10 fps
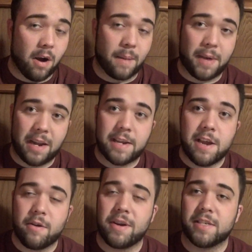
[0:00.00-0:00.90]
I'm kind of
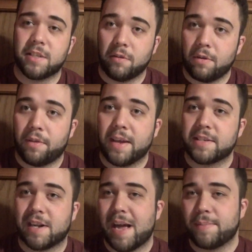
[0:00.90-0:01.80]
curious, the little things
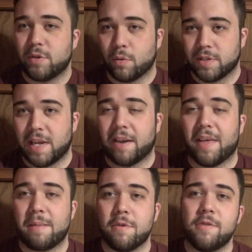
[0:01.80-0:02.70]
that happen towards the end of
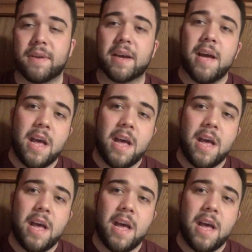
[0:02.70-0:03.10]
that movie,